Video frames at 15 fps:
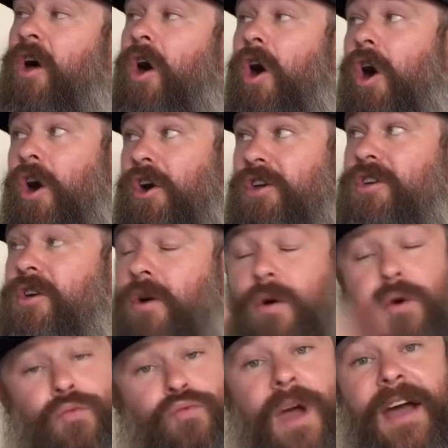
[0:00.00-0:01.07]
I
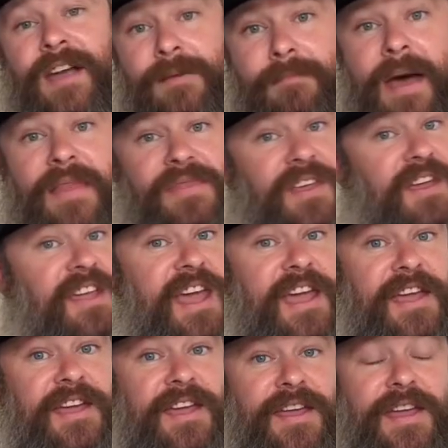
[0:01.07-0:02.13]
recommend the
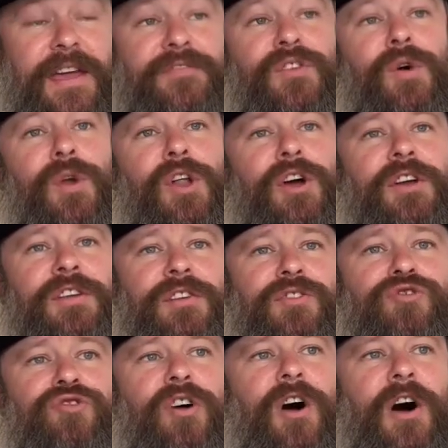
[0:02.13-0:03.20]
King if you're looking to
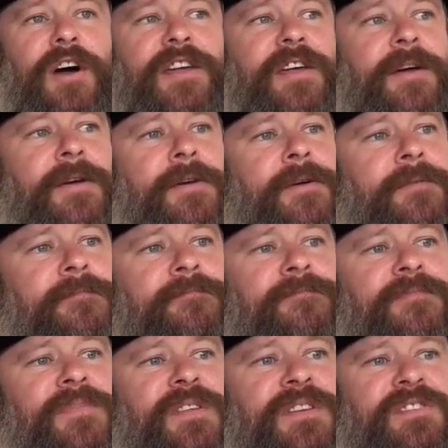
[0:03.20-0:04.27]
try
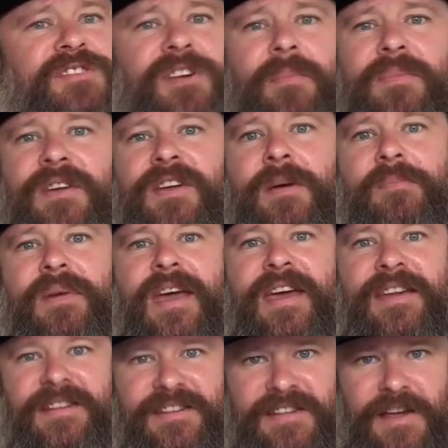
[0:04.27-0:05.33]
something a bit
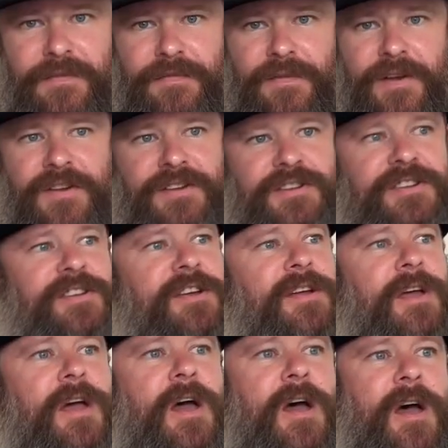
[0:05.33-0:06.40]
different.
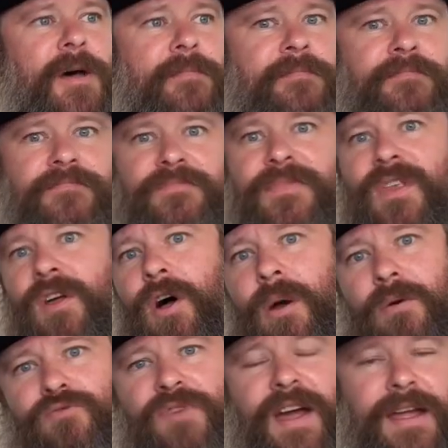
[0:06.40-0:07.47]
I would
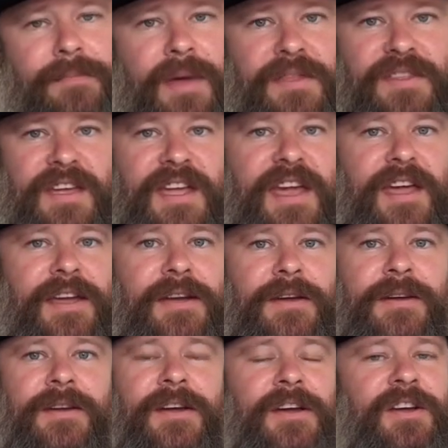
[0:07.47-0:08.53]
recommend the King
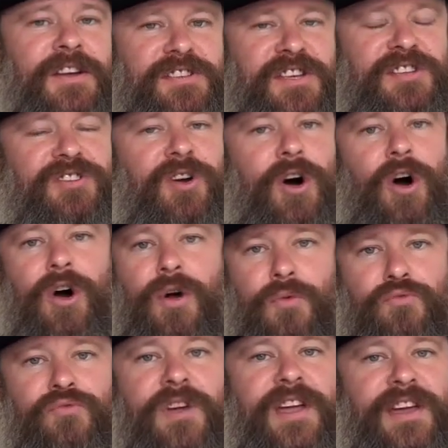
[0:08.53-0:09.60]
because it's got a
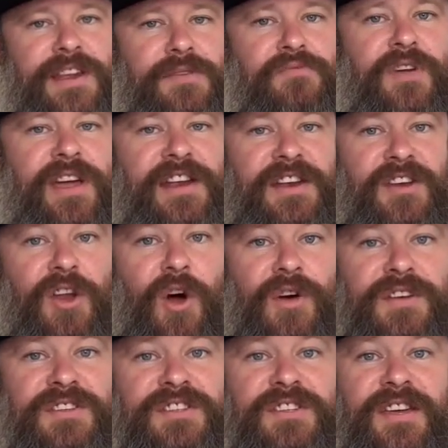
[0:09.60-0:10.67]
really, really
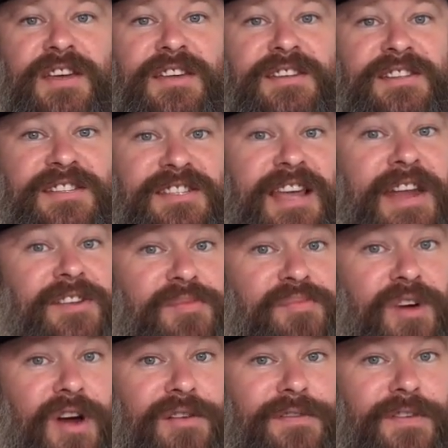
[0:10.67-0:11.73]
nice scent
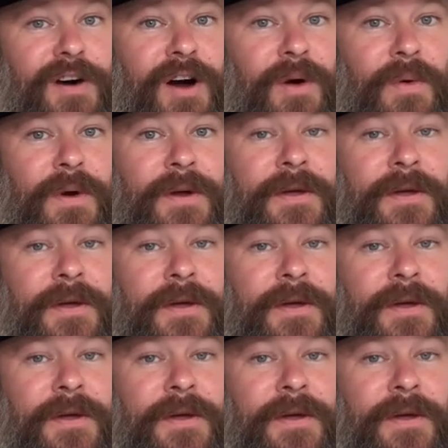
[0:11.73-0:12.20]
profile,